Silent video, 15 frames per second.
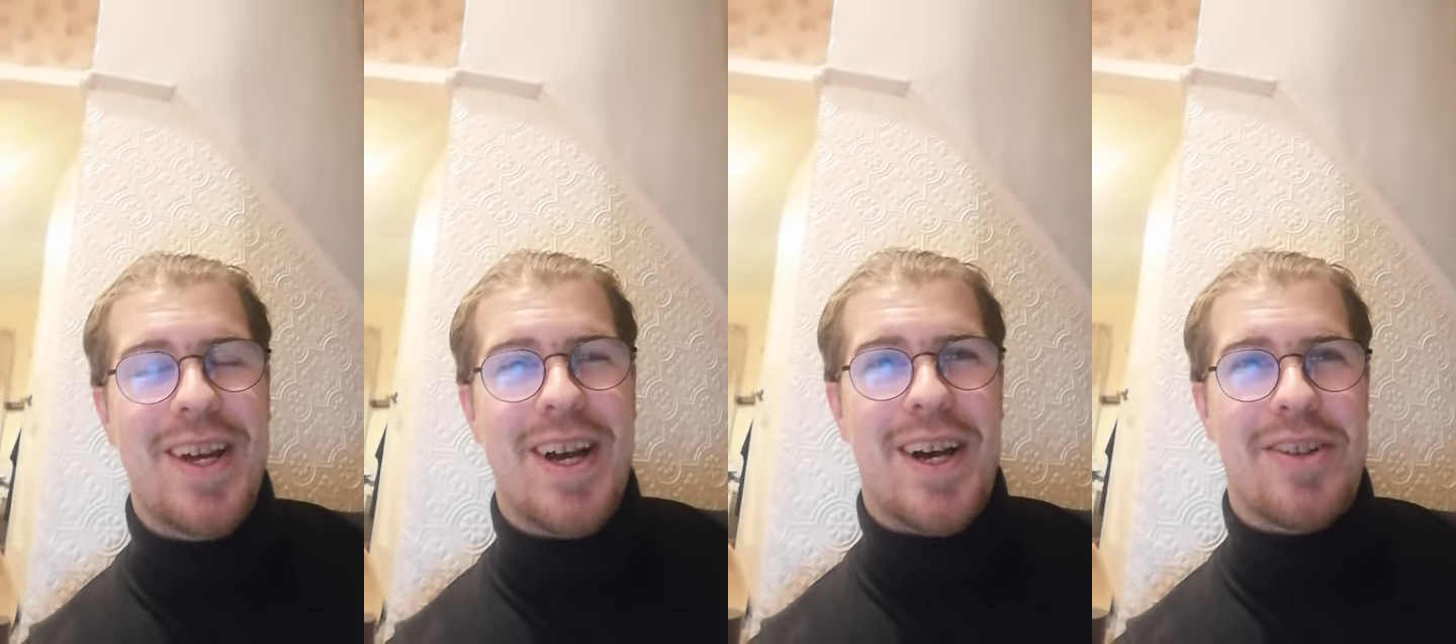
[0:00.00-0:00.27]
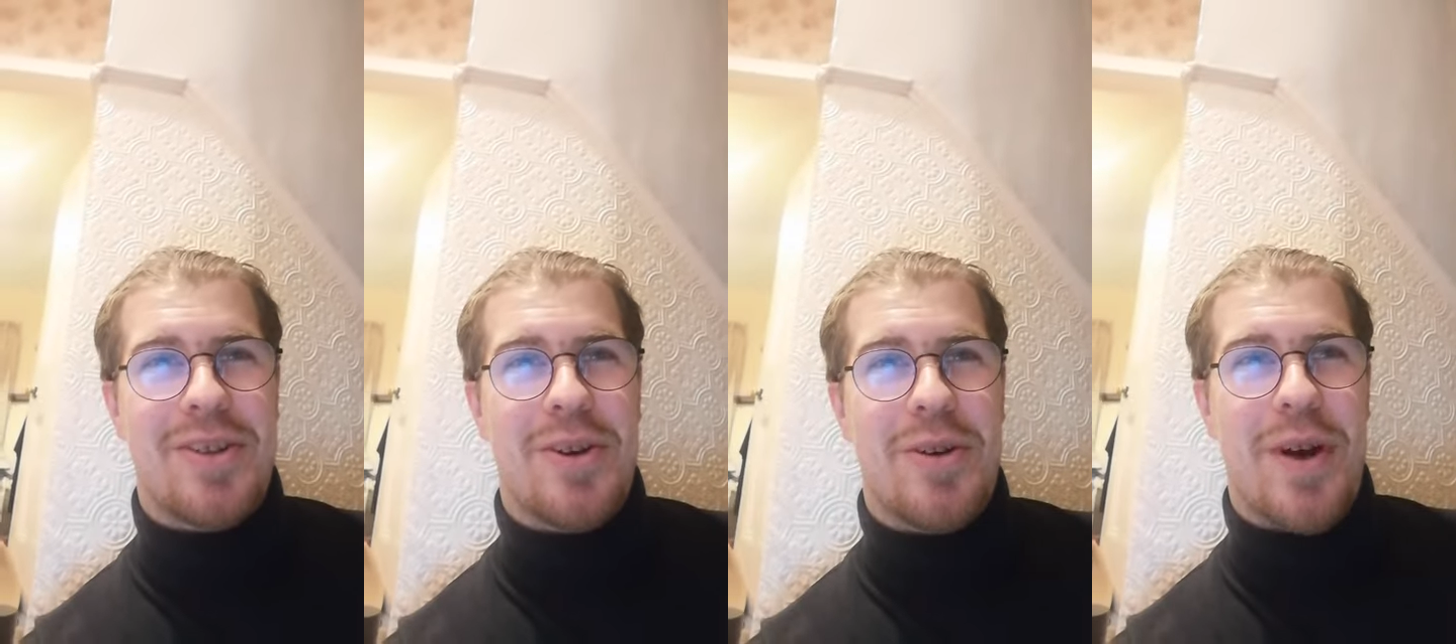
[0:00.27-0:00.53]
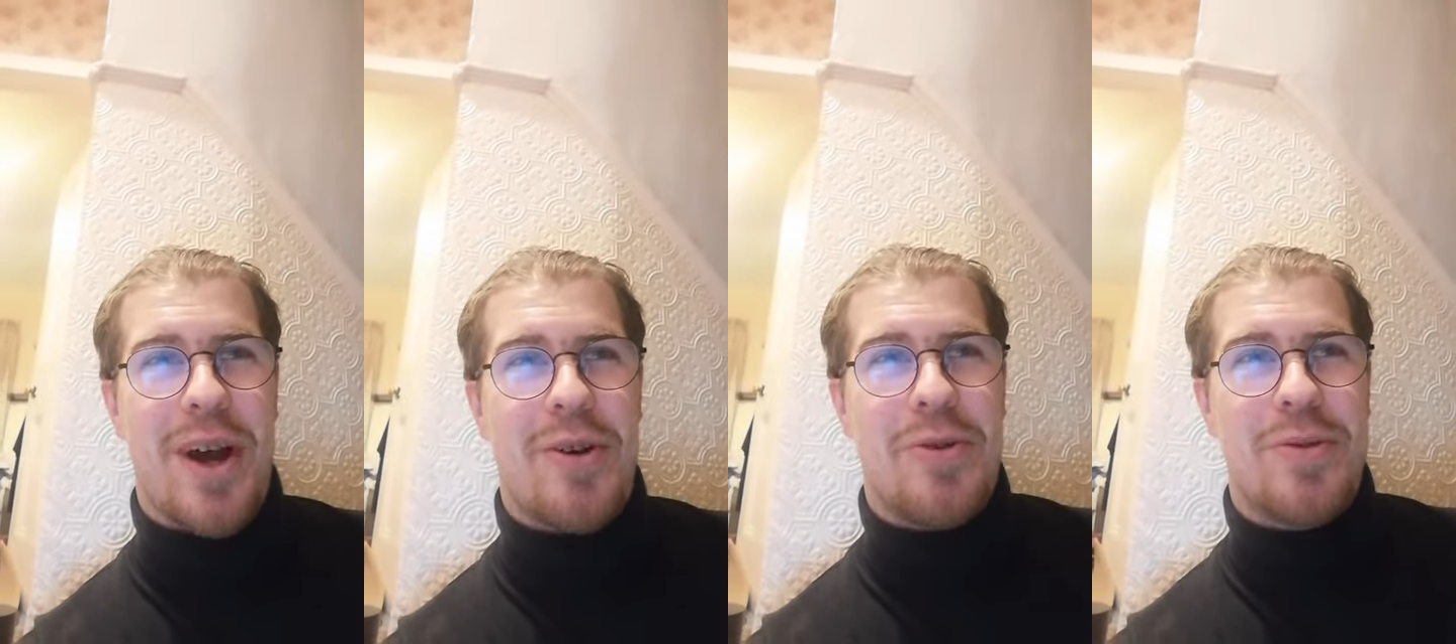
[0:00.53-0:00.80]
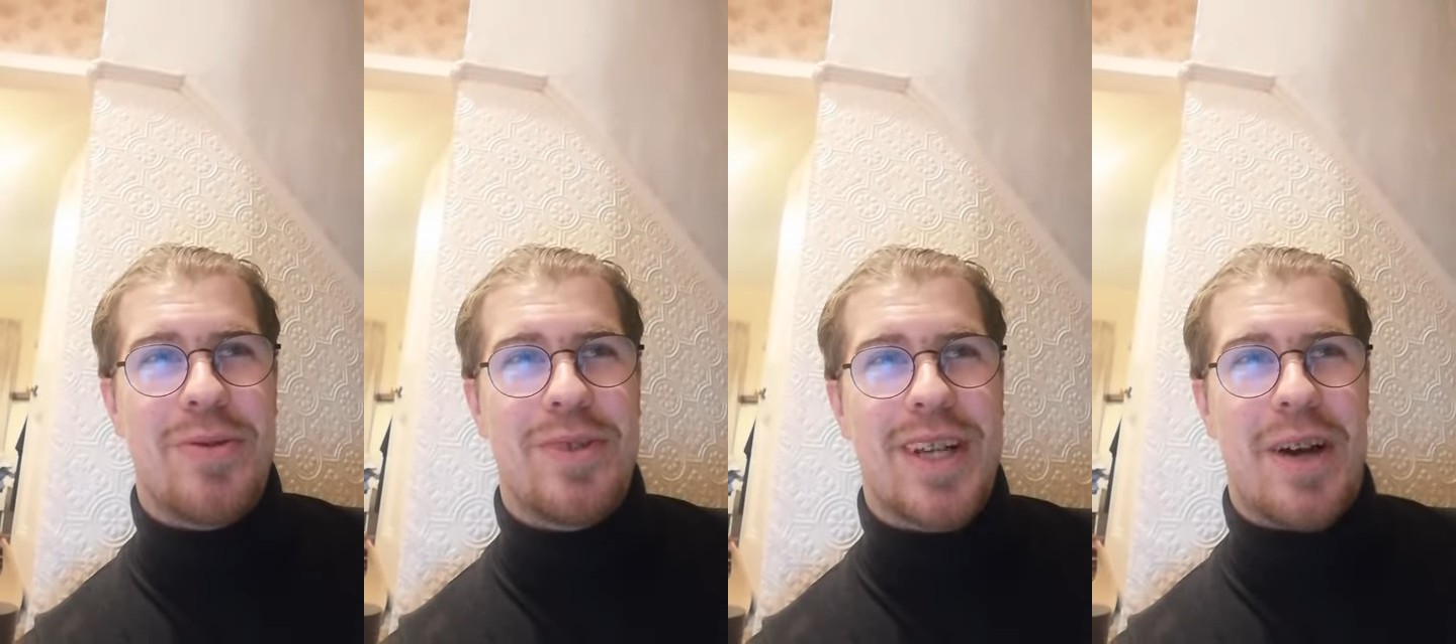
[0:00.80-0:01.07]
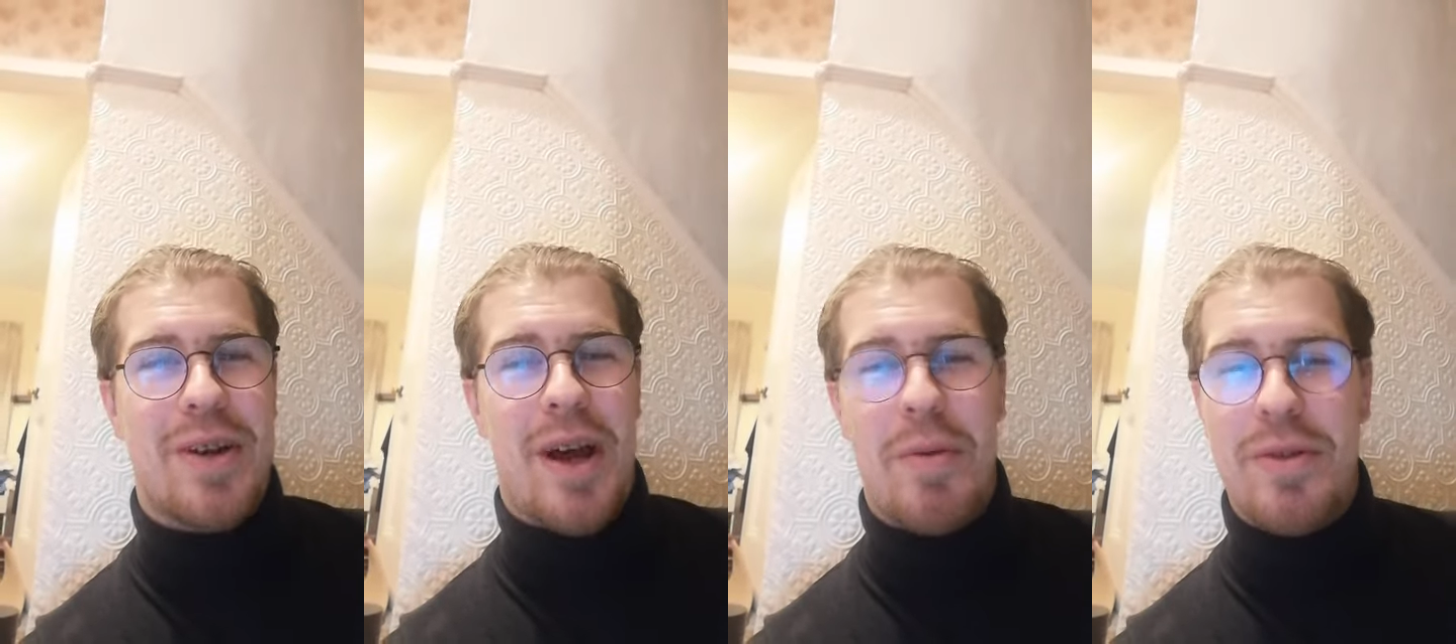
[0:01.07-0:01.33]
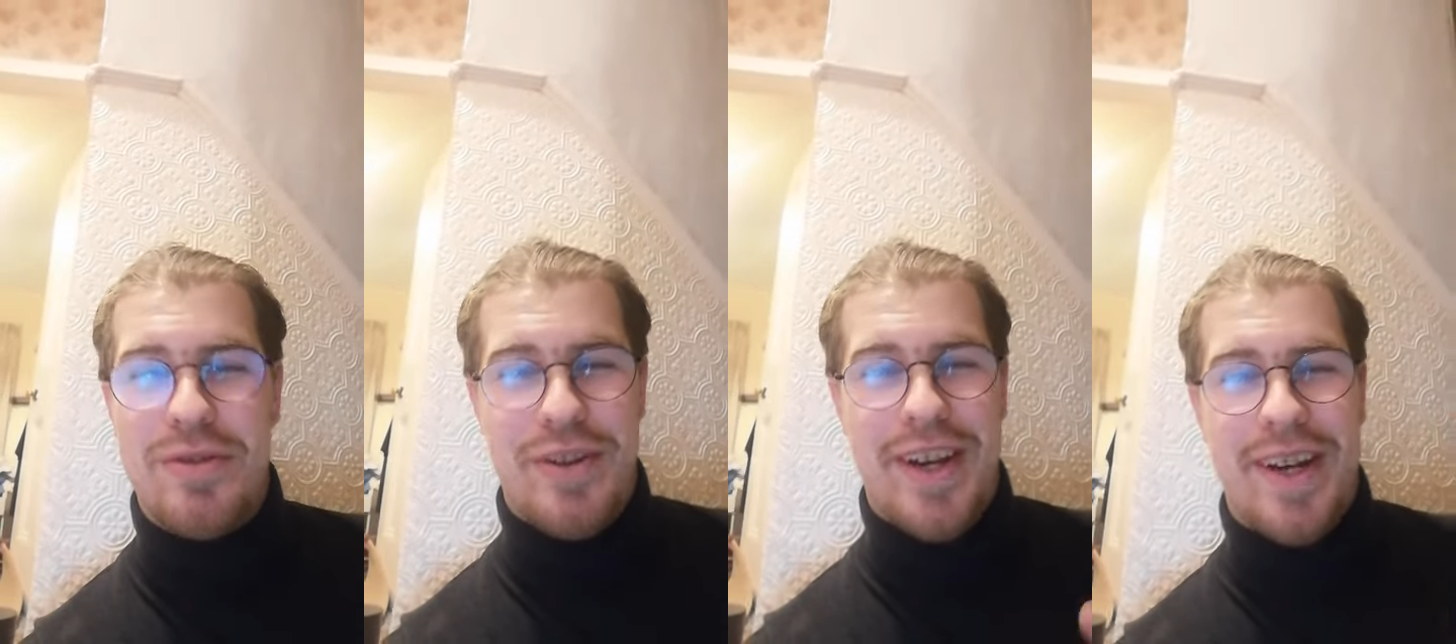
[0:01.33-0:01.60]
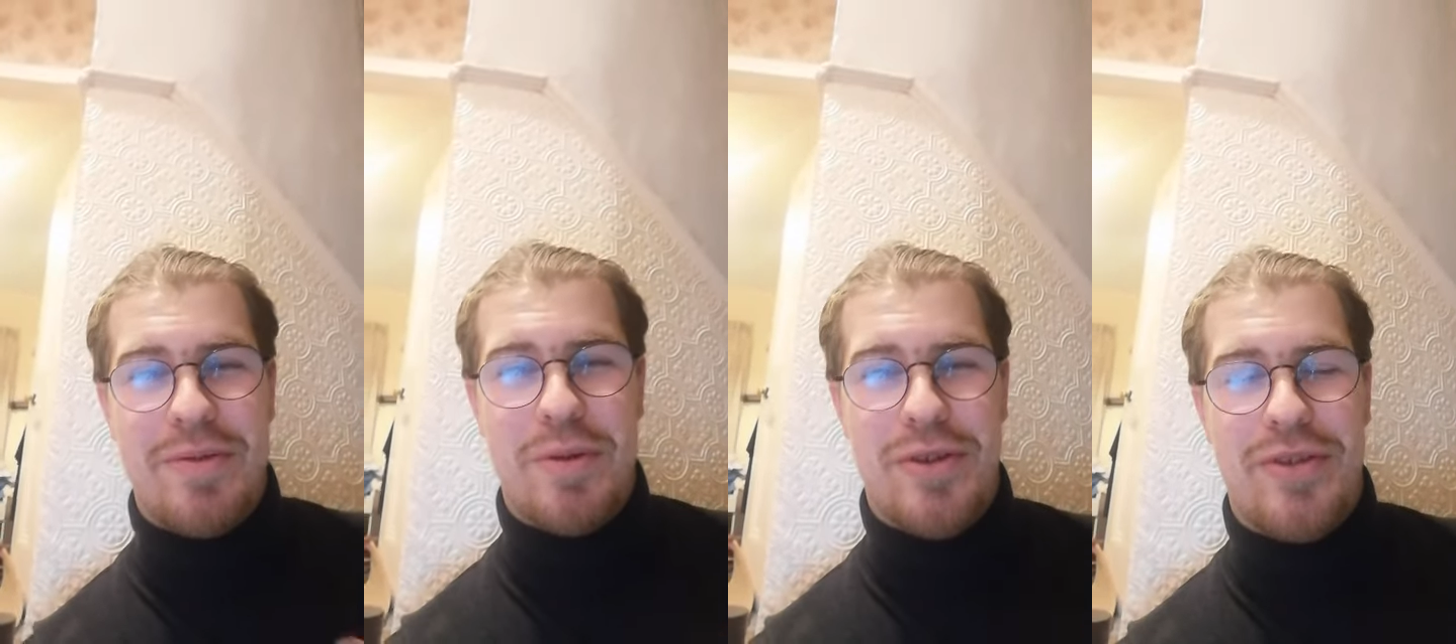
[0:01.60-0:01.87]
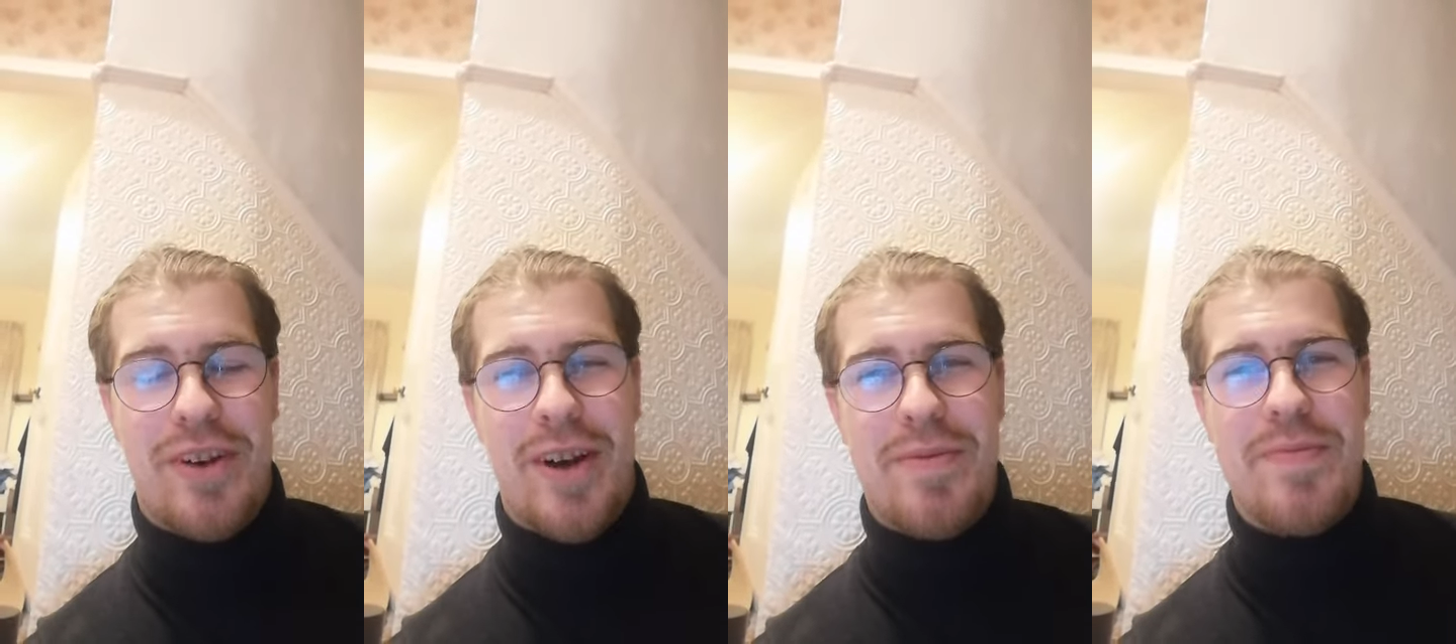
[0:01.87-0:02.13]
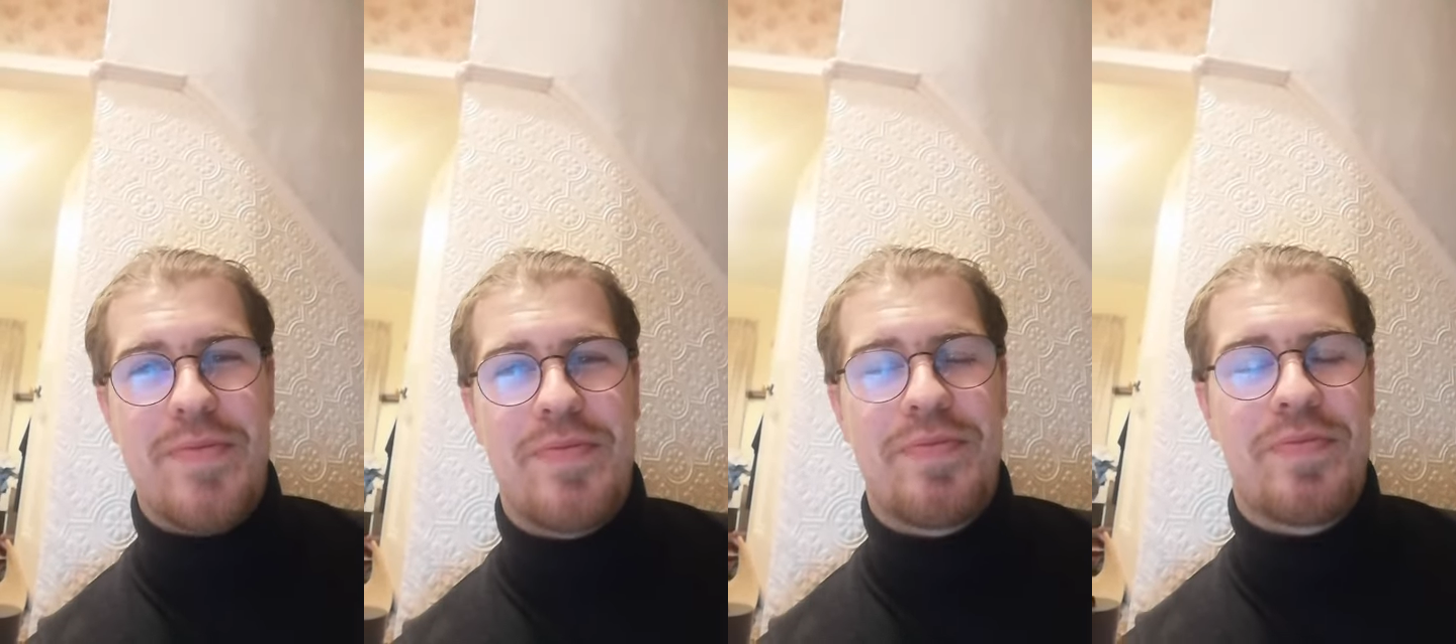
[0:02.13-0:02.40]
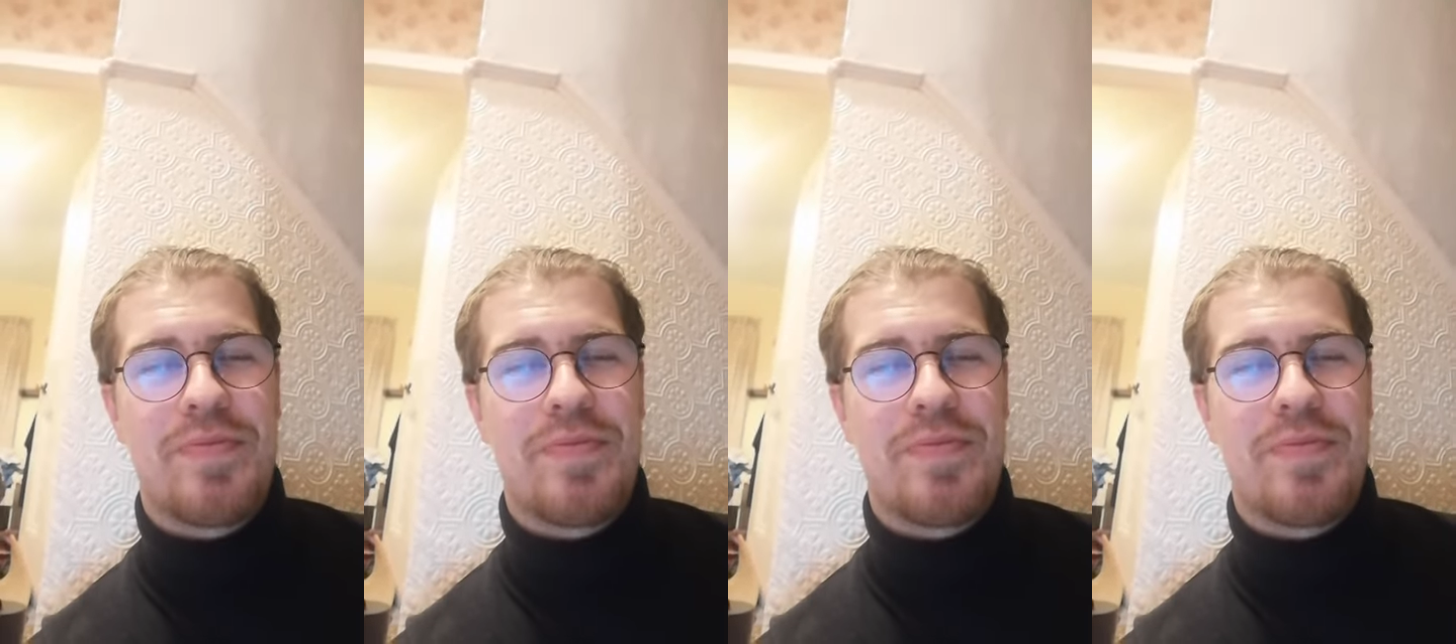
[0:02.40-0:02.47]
I don't know how that would fit in with my